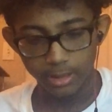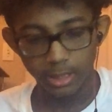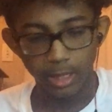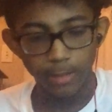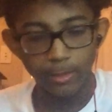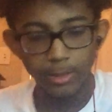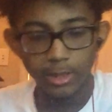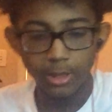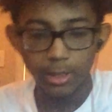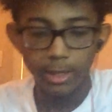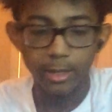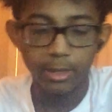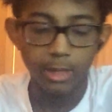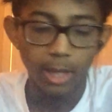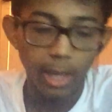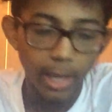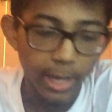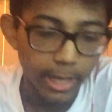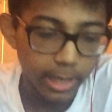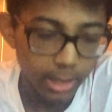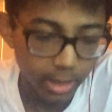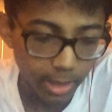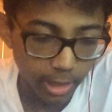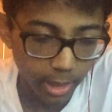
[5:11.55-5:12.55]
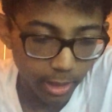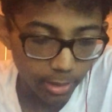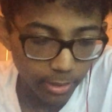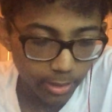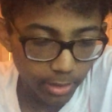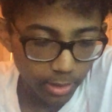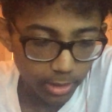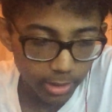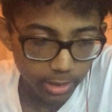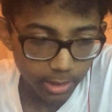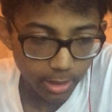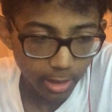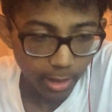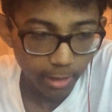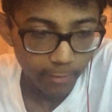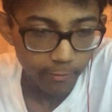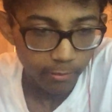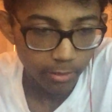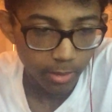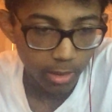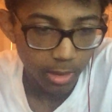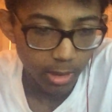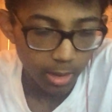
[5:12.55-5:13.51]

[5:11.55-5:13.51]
I mean like carry yourself